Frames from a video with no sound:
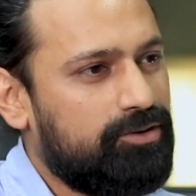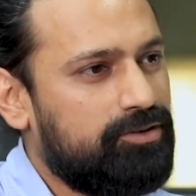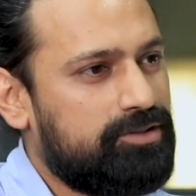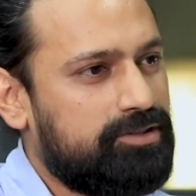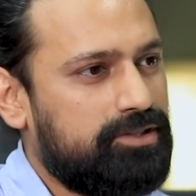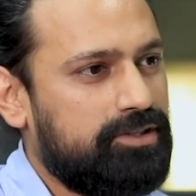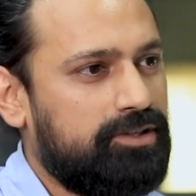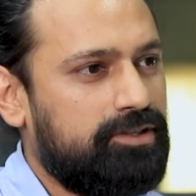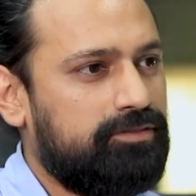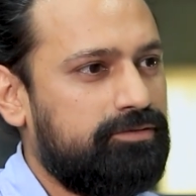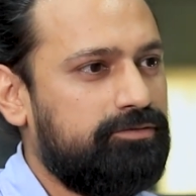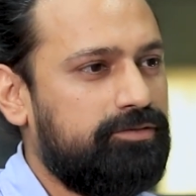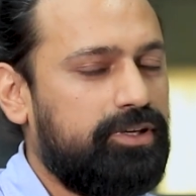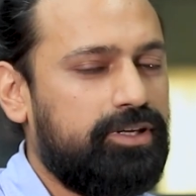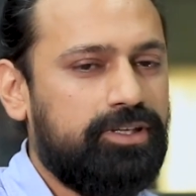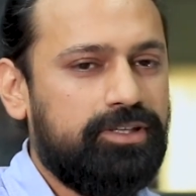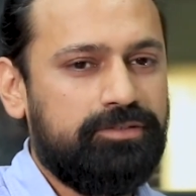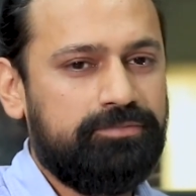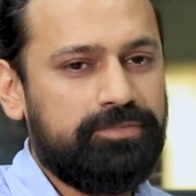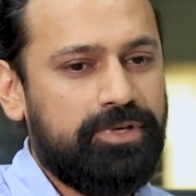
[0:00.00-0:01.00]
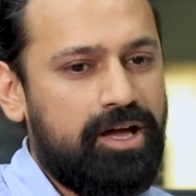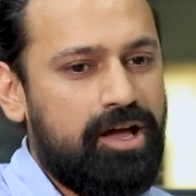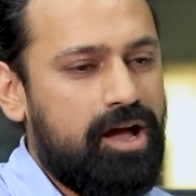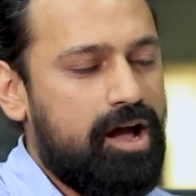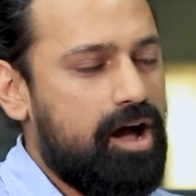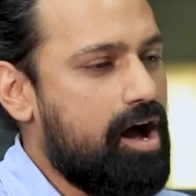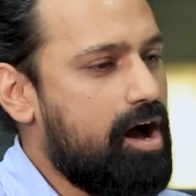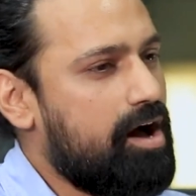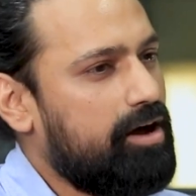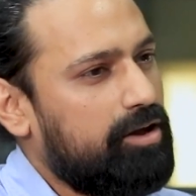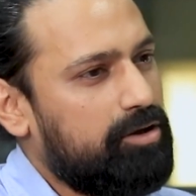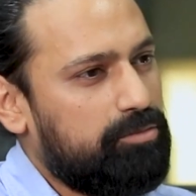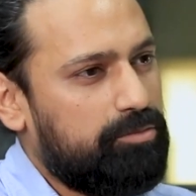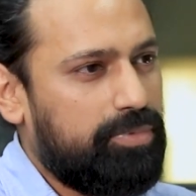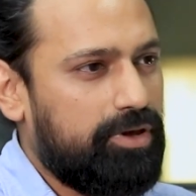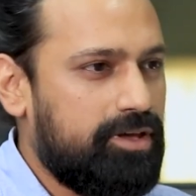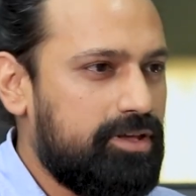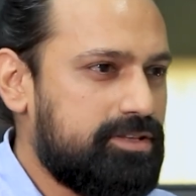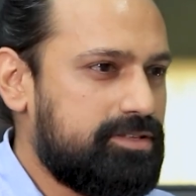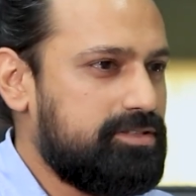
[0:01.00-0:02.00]
it's a very high
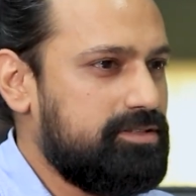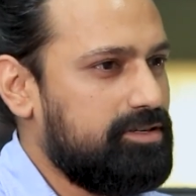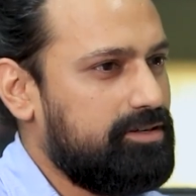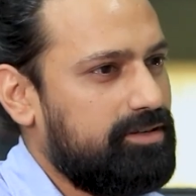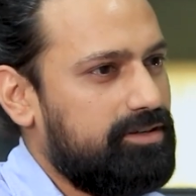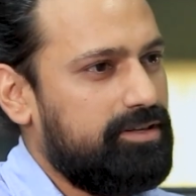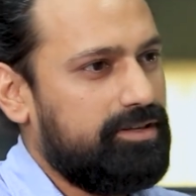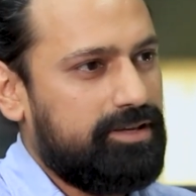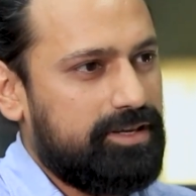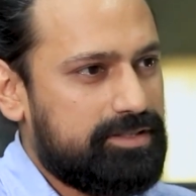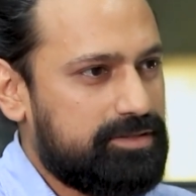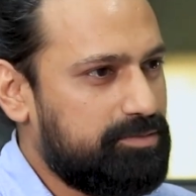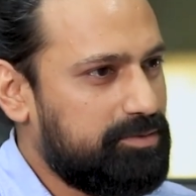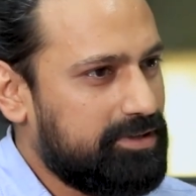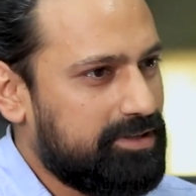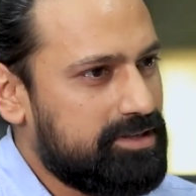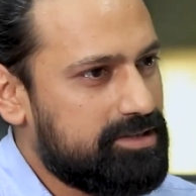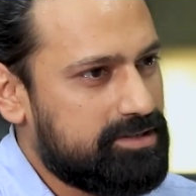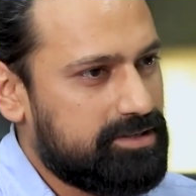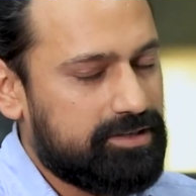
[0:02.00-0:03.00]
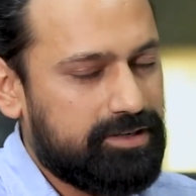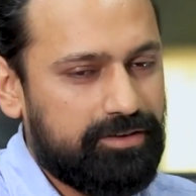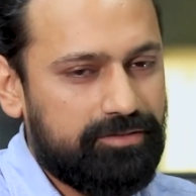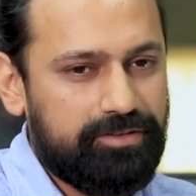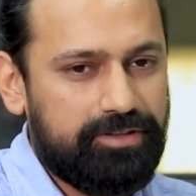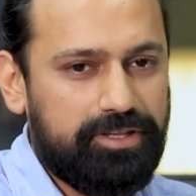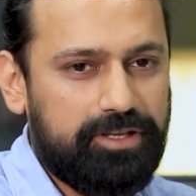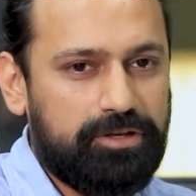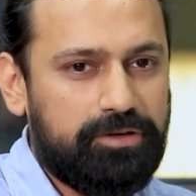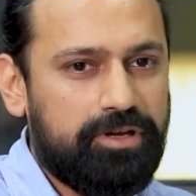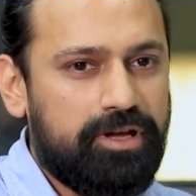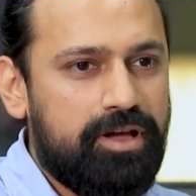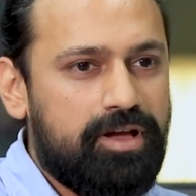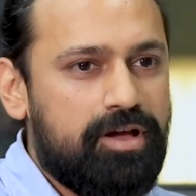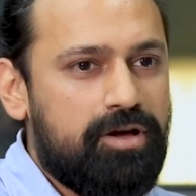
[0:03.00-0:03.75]
paced learning experience and everything.